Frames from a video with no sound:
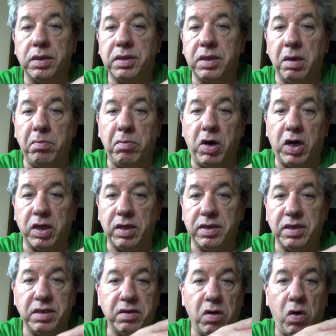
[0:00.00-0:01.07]
Some
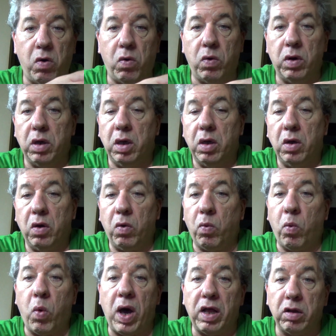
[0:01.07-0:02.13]
models go
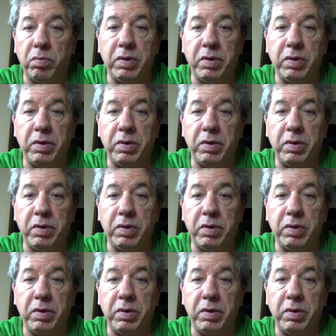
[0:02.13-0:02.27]
well